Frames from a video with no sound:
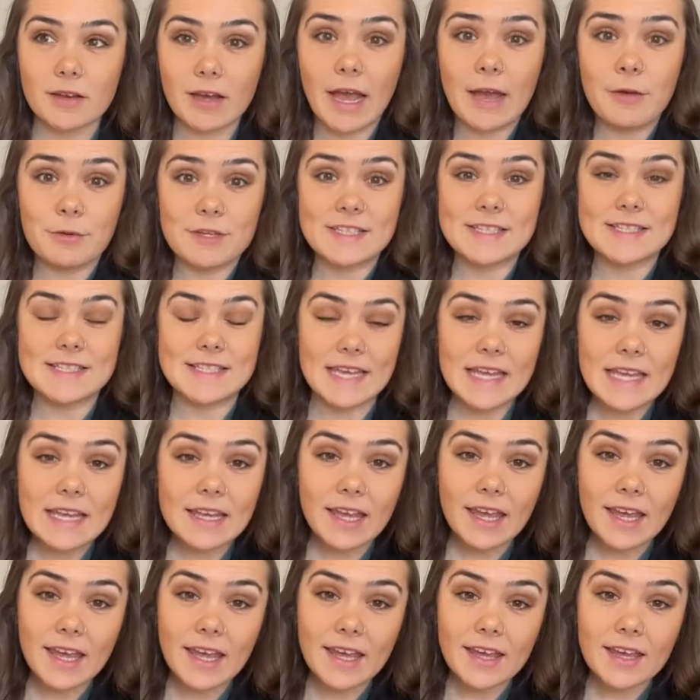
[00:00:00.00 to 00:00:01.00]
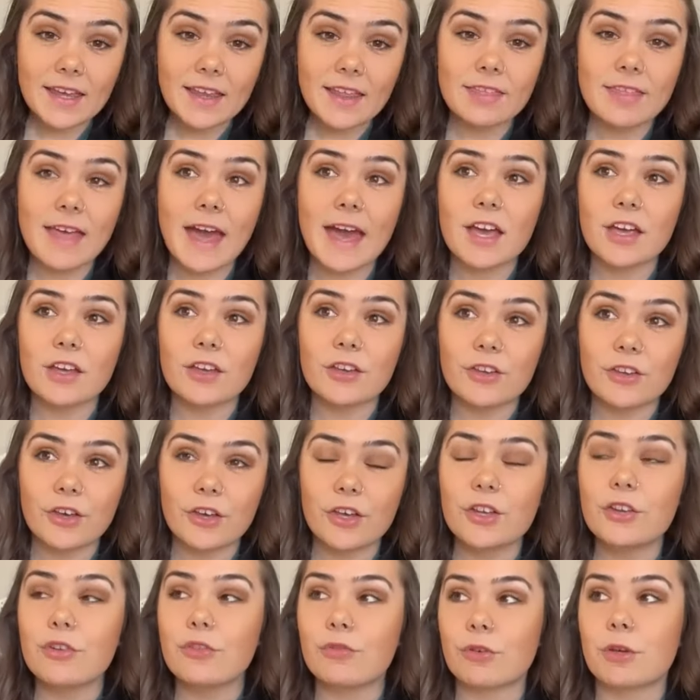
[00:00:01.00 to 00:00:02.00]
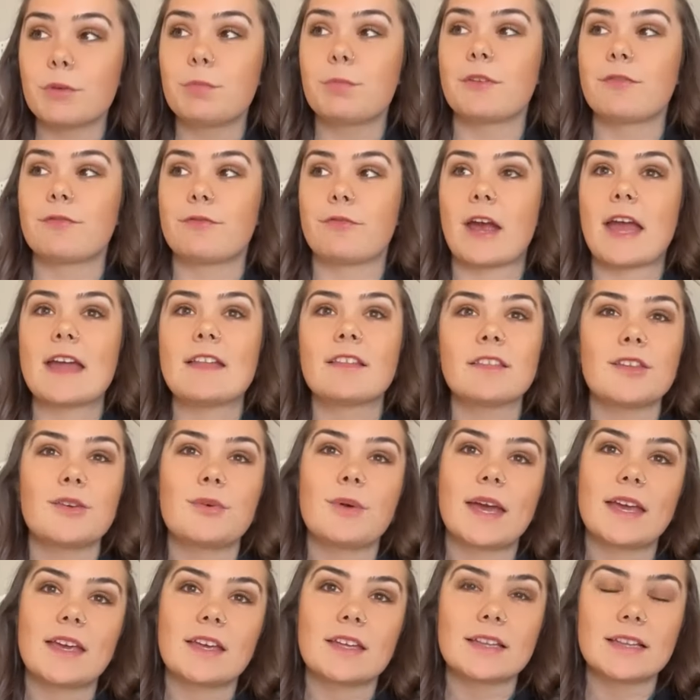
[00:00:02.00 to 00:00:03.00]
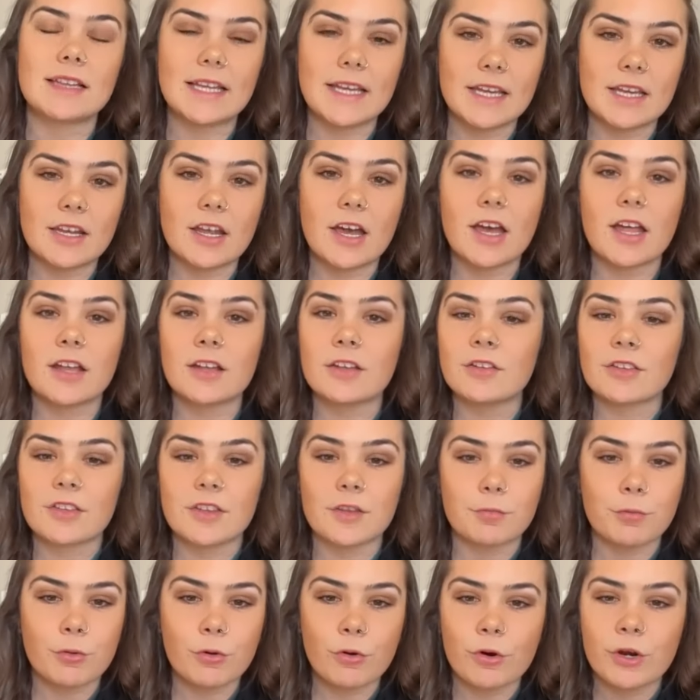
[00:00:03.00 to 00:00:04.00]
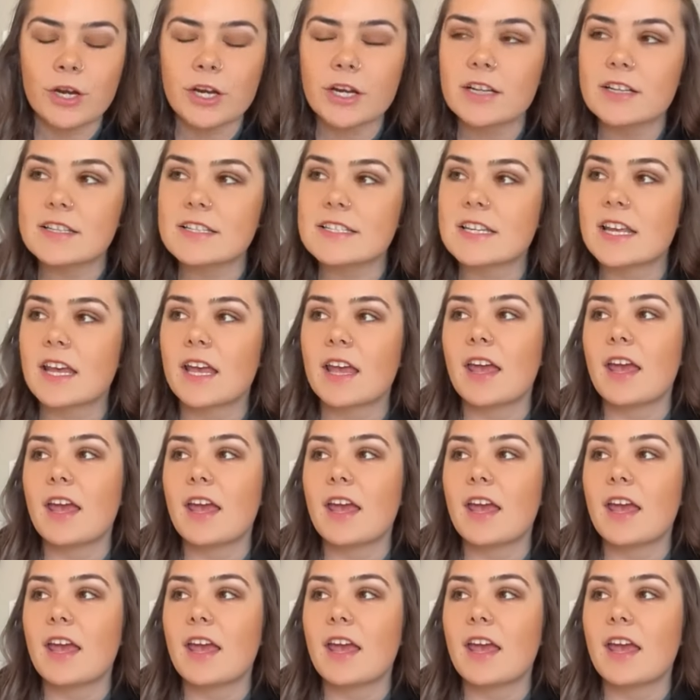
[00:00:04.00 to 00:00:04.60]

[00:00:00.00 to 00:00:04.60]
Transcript: was seeking, that good group of friends who I could lean on, support,